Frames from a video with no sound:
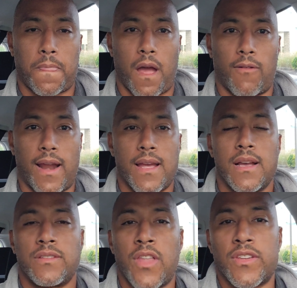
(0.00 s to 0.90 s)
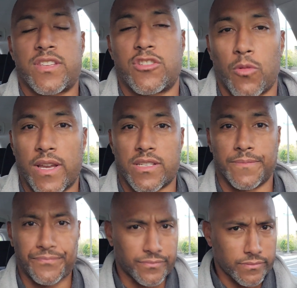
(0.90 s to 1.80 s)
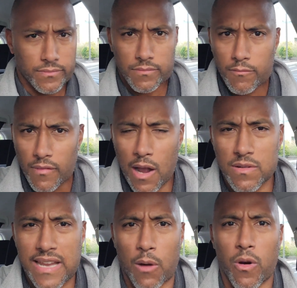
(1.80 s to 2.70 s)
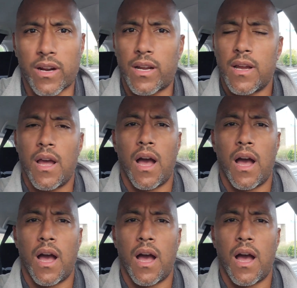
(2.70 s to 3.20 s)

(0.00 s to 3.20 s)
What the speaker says: All right. Another situation. I was at work